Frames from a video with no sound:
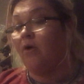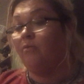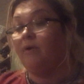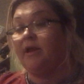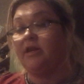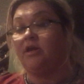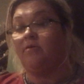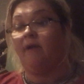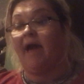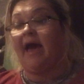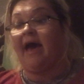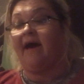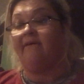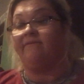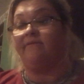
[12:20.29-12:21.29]
When you
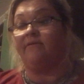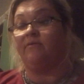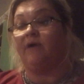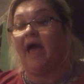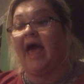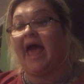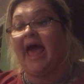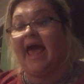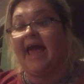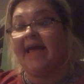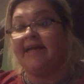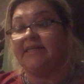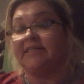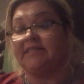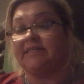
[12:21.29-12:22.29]
have
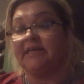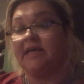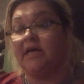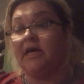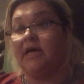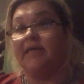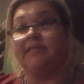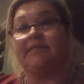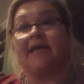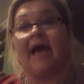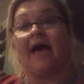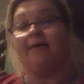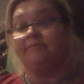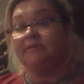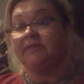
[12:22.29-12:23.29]
hate
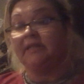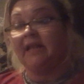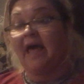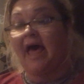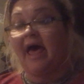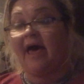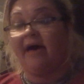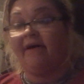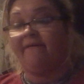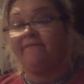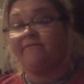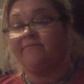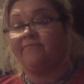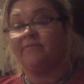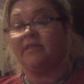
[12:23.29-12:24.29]
times love,
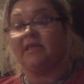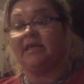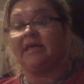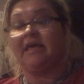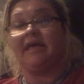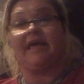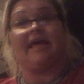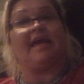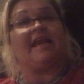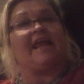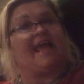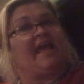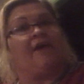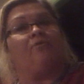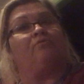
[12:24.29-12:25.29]
it
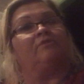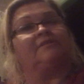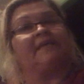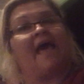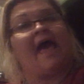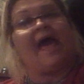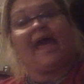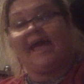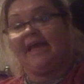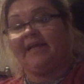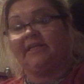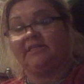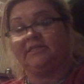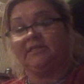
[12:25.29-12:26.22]
equals hate.